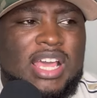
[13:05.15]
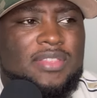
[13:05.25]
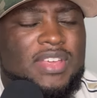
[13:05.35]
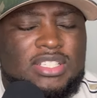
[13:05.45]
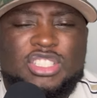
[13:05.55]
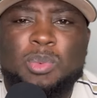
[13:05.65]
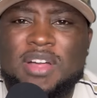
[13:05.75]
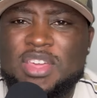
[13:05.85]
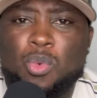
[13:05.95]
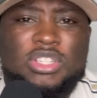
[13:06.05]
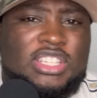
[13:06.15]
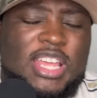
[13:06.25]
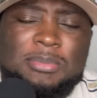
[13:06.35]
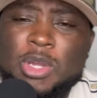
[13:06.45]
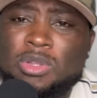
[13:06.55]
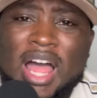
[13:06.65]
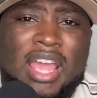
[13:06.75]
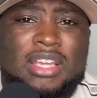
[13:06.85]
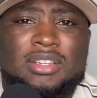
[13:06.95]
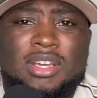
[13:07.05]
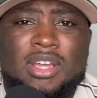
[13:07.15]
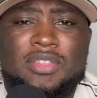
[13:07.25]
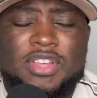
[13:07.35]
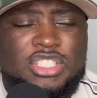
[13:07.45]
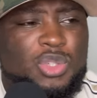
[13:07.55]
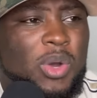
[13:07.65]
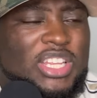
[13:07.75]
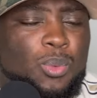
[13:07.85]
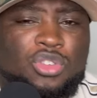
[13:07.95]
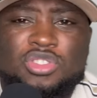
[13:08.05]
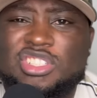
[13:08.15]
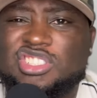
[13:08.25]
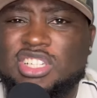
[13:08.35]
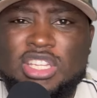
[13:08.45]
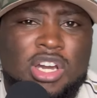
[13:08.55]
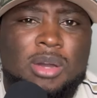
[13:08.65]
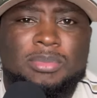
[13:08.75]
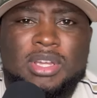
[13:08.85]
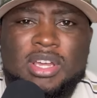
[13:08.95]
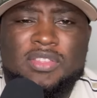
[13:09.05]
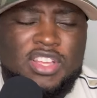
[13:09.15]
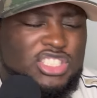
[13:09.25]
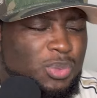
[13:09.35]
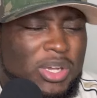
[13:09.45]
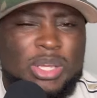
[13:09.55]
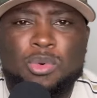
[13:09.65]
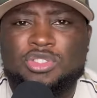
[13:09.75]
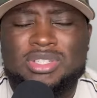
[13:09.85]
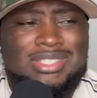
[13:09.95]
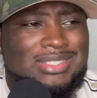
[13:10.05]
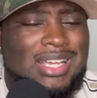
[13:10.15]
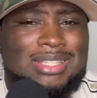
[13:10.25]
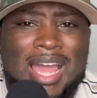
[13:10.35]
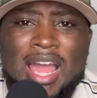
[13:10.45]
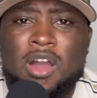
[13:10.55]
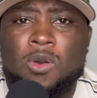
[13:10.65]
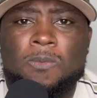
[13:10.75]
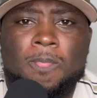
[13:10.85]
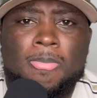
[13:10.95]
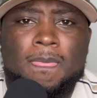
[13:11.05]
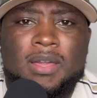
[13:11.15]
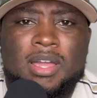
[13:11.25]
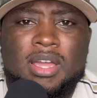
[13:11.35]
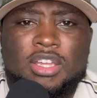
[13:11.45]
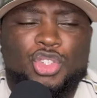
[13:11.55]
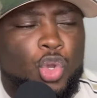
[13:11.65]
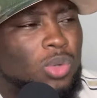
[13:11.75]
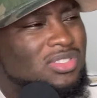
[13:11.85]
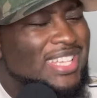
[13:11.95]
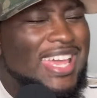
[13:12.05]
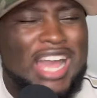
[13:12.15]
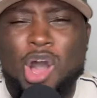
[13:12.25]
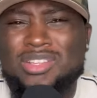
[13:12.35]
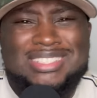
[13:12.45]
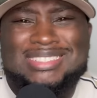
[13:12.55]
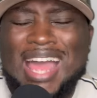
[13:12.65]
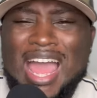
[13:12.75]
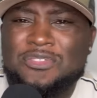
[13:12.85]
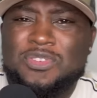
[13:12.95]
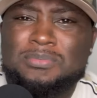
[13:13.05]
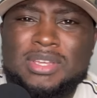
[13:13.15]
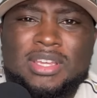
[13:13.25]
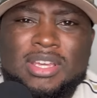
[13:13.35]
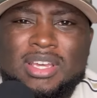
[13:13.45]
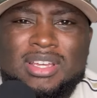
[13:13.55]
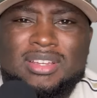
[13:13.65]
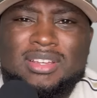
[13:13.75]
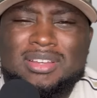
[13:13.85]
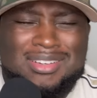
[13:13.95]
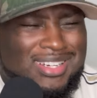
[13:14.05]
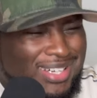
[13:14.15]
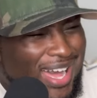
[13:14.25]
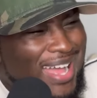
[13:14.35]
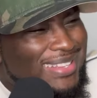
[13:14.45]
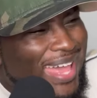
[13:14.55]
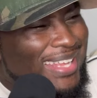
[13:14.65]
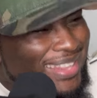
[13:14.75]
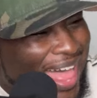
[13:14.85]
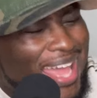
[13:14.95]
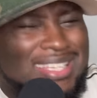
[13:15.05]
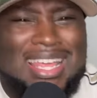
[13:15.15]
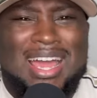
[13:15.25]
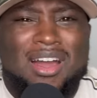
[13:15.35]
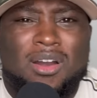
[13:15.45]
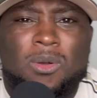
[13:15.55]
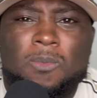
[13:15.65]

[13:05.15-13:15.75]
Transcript: This is why they want to dim your light. This is why they want you to shut up. This is why they want you to sit down. You're going to take all the shine from me. Cut that light down.